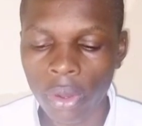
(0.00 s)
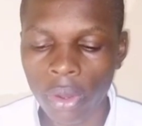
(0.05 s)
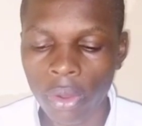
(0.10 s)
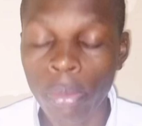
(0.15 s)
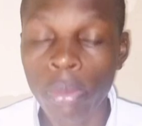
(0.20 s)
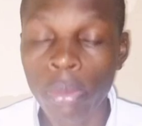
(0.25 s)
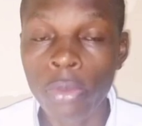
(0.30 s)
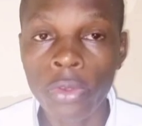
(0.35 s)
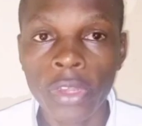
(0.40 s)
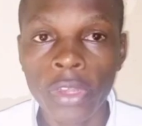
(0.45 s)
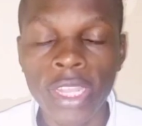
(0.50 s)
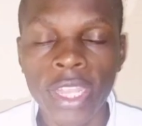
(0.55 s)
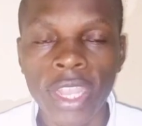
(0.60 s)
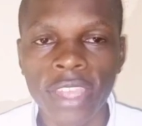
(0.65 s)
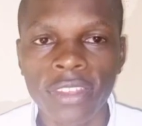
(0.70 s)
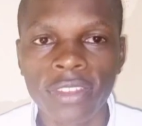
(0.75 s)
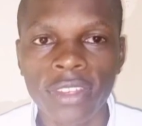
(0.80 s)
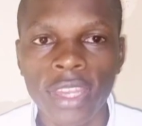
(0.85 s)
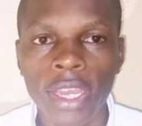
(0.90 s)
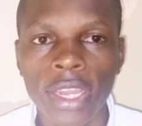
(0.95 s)
Oburu
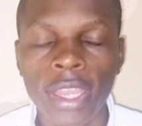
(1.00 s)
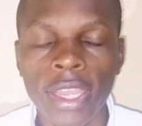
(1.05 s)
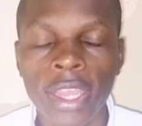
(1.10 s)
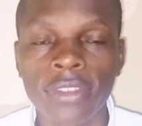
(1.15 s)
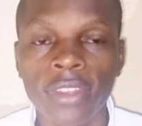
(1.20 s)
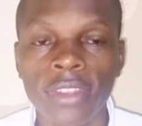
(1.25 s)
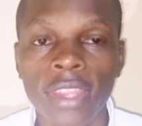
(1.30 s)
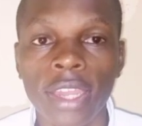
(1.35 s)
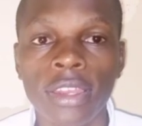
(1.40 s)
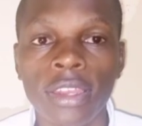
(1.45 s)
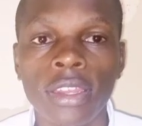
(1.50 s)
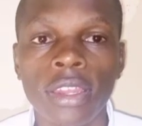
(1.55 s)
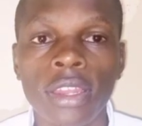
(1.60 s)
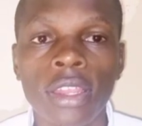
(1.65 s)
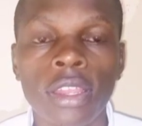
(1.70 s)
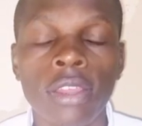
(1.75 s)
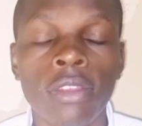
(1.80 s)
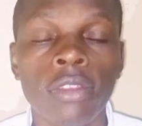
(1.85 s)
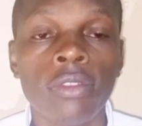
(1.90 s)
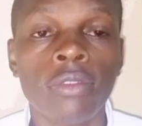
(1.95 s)
Odinga is telling us that,
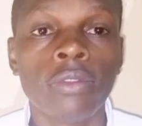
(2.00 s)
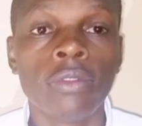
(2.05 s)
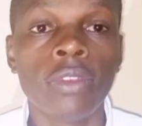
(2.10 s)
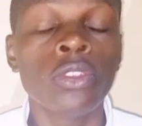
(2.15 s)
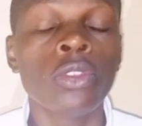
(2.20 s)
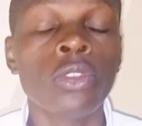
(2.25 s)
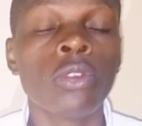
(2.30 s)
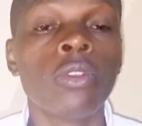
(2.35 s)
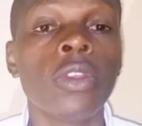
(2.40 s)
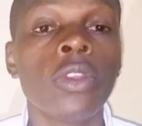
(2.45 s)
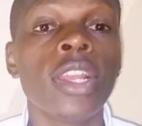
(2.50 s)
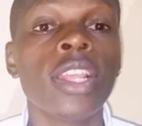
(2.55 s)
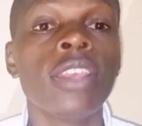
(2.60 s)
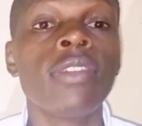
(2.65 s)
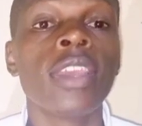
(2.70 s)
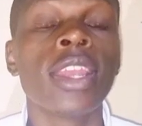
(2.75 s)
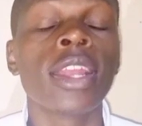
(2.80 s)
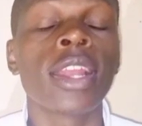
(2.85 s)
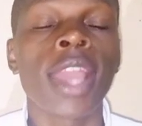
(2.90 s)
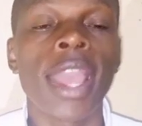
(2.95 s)
first of all,
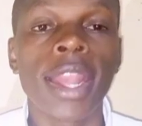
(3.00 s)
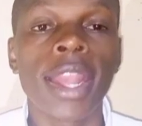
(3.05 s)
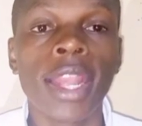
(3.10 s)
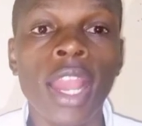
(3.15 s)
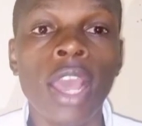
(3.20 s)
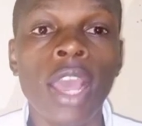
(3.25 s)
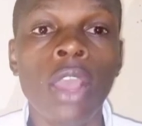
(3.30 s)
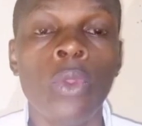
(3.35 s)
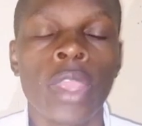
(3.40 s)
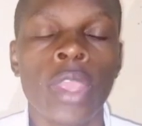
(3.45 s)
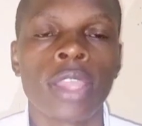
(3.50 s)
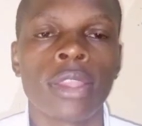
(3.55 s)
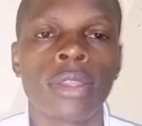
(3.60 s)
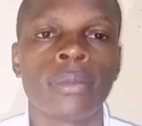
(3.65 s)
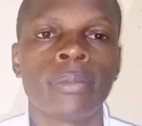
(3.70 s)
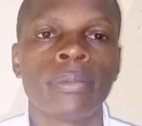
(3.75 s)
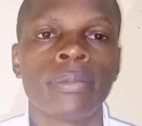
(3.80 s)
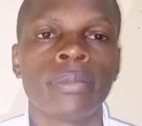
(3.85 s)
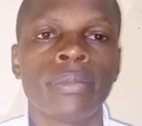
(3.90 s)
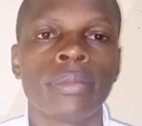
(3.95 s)
even allowing
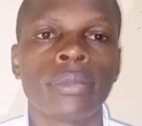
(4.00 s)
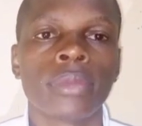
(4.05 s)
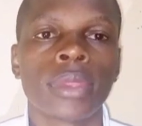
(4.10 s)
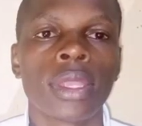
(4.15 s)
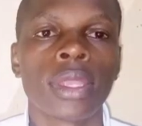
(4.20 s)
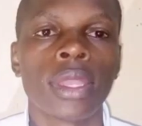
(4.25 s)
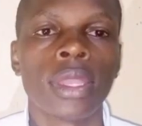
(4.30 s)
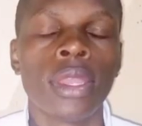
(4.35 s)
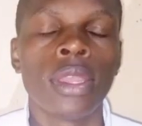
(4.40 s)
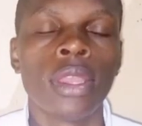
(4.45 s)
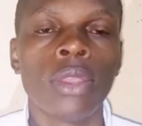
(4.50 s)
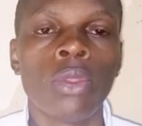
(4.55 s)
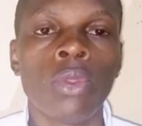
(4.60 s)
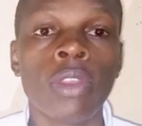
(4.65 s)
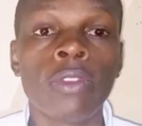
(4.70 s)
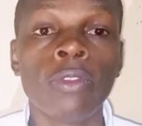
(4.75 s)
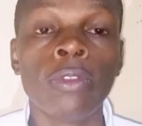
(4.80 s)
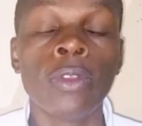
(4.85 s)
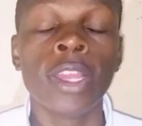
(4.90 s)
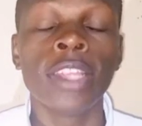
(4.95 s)

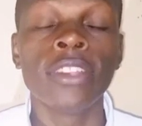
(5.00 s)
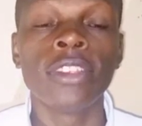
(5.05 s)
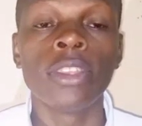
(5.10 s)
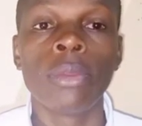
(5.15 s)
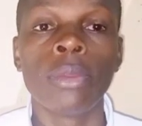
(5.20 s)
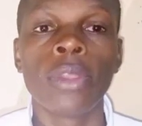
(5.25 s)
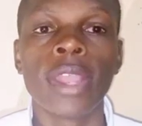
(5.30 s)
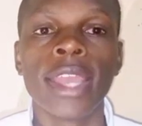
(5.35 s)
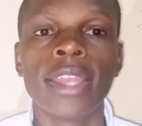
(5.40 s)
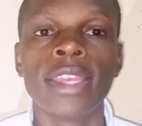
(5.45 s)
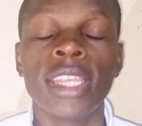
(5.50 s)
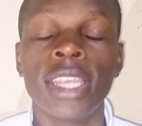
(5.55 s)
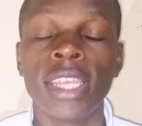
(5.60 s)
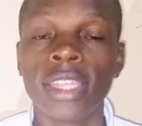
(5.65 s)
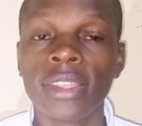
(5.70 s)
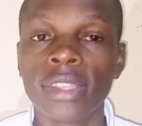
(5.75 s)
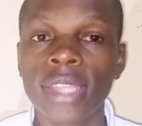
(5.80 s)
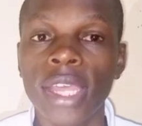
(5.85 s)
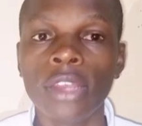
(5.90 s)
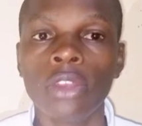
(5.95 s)
Wafula Chebukati
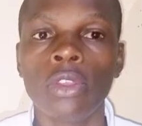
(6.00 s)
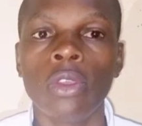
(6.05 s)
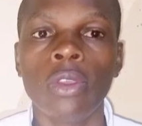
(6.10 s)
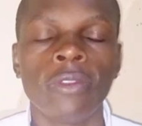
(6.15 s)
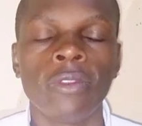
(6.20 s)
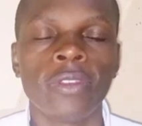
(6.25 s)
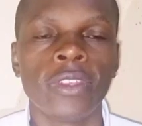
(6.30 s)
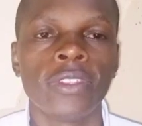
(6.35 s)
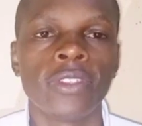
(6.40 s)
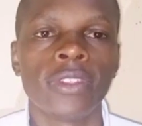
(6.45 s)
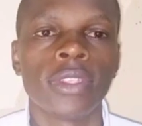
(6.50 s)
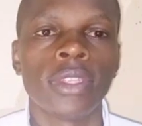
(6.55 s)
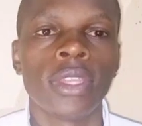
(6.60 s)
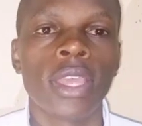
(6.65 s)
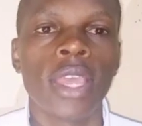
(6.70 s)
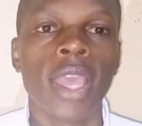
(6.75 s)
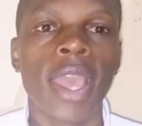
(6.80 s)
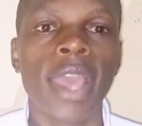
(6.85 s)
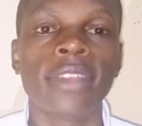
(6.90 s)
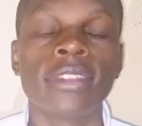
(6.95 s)
in that office
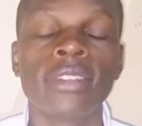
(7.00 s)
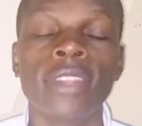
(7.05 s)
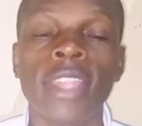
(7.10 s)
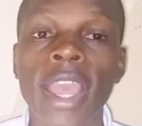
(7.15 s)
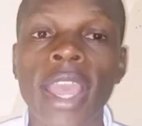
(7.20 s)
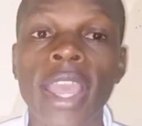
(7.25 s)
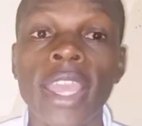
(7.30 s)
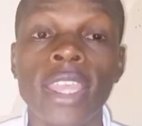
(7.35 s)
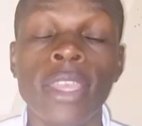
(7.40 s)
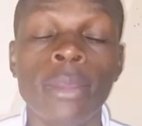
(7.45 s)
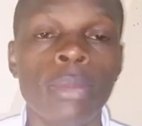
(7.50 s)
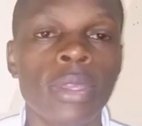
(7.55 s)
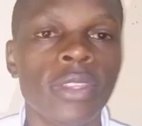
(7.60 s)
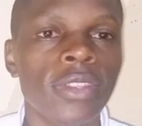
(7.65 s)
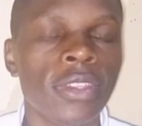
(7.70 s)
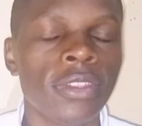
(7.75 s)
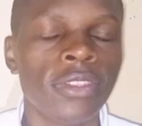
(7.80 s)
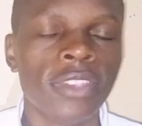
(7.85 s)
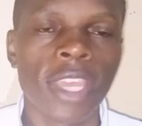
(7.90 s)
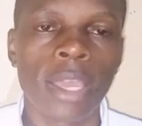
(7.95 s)
as the
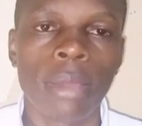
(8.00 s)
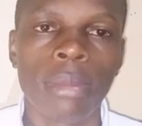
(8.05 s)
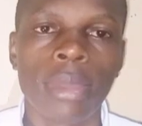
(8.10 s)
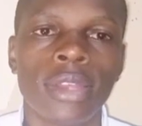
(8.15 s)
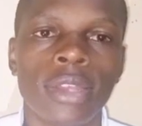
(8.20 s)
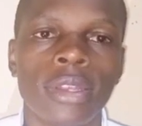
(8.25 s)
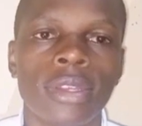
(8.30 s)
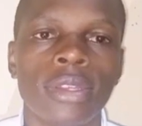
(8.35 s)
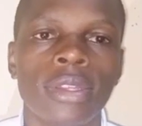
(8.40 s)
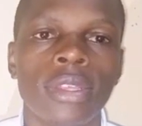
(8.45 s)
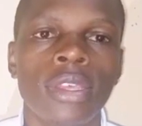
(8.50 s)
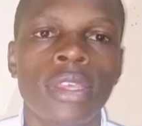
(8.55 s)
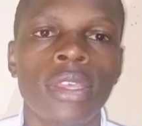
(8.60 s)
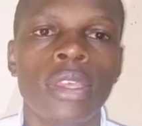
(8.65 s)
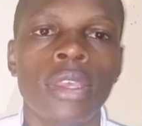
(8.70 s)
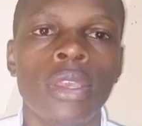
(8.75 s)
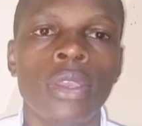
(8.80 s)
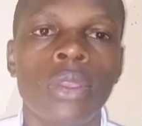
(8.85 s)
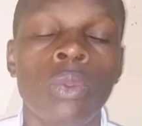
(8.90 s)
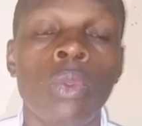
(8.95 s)
IEBC chairman
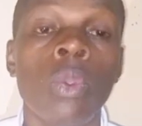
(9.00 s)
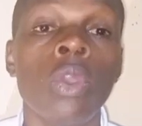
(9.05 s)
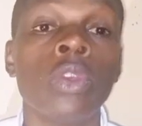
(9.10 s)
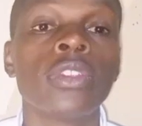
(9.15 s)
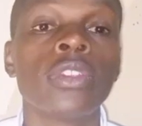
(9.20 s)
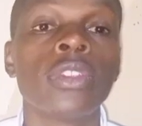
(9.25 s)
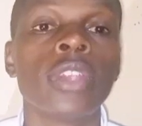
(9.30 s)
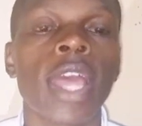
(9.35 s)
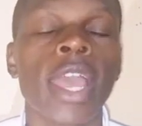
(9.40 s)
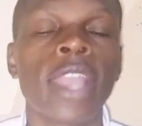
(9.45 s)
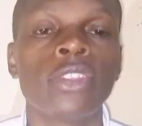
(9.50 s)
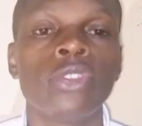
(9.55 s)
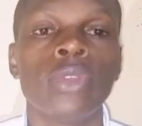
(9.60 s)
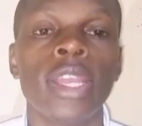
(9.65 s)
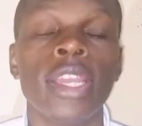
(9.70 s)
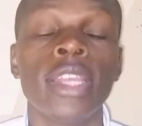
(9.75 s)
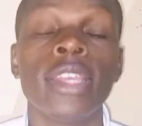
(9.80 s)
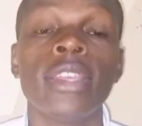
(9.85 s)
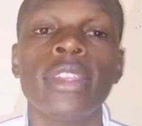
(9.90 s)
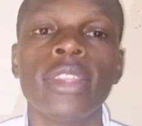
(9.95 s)
was
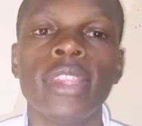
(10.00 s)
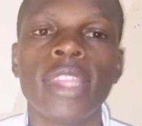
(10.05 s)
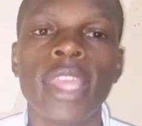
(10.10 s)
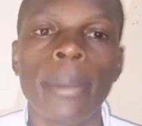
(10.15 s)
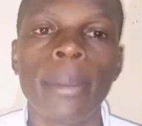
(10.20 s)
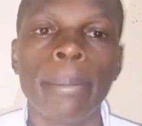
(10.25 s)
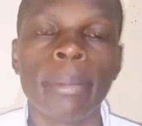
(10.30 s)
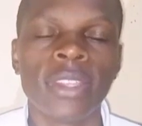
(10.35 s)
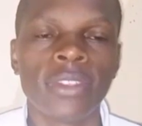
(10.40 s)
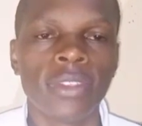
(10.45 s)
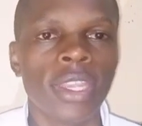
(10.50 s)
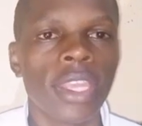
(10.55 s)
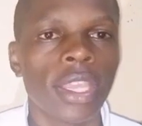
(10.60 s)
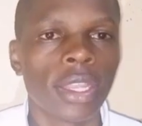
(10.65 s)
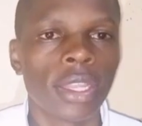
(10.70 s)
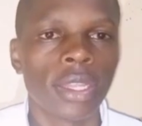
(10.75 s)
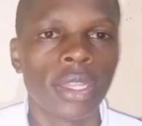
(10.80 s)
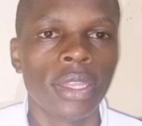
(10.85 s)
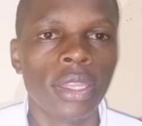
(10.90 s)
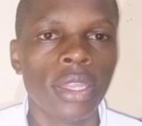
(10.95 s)
actually their
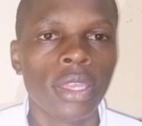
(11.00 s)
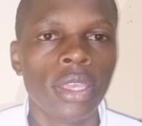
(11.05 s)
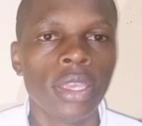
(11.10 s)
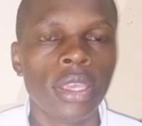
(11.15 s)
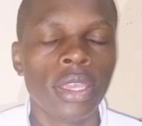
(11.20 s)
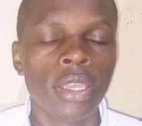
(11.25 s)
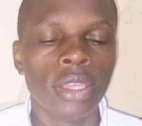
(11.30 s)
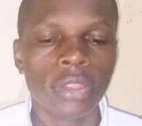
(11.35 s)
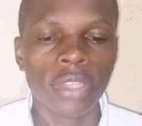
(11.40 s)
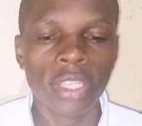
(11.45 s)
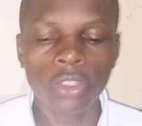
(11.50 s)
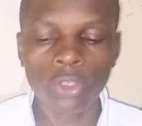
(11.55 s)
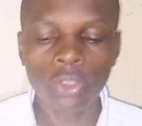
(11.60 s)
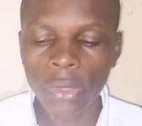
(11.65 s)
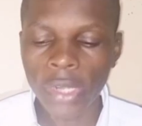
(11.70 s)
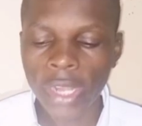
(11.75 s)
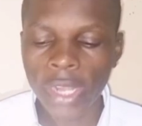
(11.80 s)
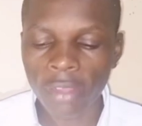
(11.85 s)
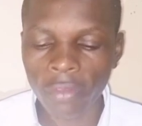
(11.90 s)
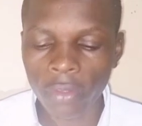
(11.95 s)
mistake. They
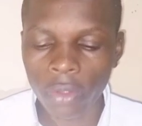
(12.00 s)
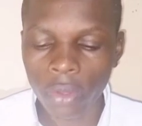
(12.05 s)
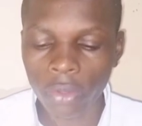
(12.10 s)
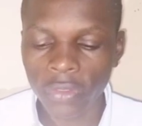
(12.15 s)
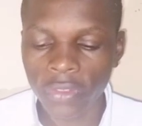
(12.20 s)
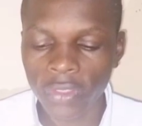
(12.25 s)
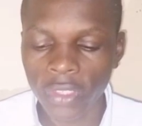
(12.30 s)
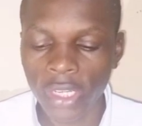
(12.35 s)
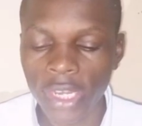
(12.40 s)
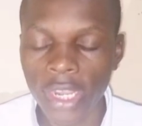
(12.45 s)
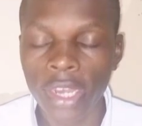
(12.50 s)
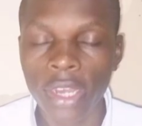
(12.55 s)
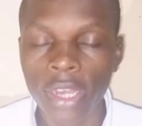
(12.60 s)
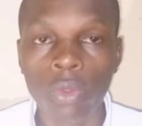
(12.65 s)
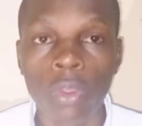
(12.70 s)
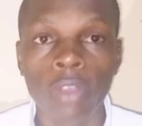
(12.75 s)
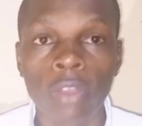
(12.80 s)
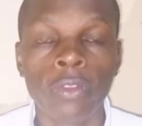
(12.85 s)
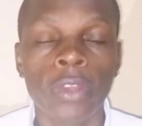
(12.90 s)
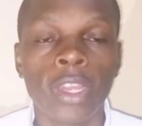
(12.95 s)
should have considered
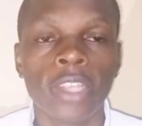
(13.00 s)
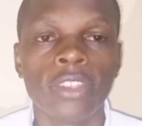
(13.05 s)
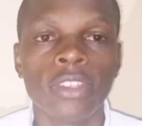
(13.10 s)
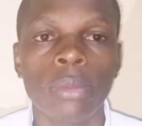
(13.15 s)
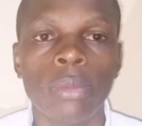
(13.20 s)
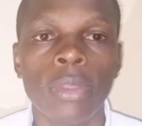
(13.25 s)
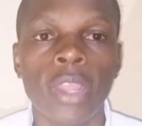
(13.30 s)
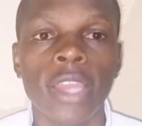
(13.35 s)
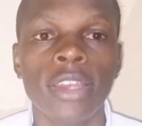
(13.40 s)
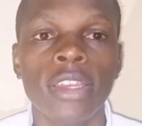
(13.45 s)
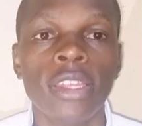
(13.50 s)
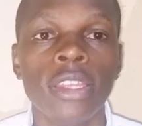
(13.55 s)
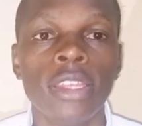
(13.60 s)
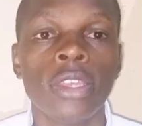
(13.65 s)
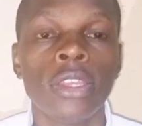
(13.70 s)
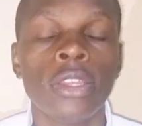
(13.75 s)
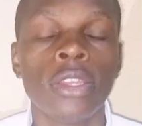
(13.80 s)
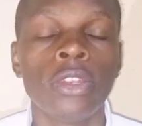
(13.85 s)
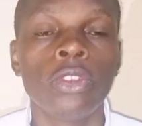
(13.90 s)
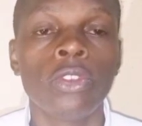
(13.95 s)
Wafula Chebukati
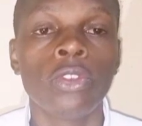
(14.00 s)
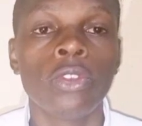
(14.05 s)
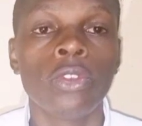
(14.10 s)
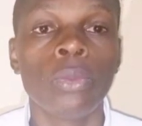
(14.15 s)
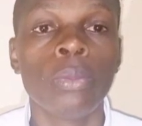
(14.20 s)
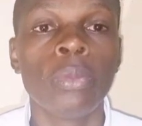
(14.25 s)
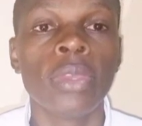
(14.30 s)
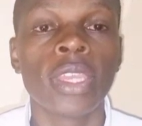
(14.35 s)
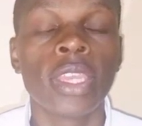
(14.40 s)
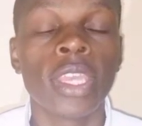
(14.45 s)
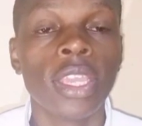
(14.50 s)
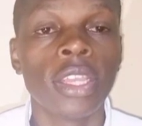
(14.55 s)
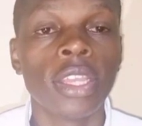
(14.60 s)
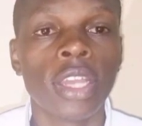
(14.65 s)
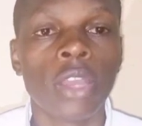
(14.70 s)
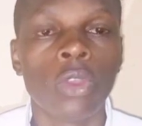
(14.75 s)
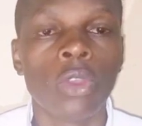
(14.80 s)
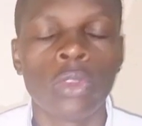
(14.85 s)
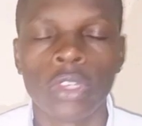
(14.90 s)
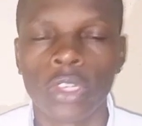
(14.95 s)
to be
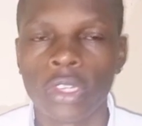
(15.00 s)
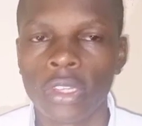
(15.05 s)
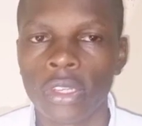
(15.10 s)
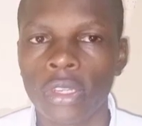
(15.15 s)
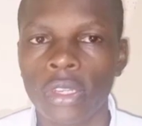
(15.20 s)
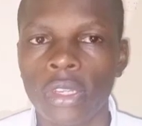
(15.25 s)
kicked out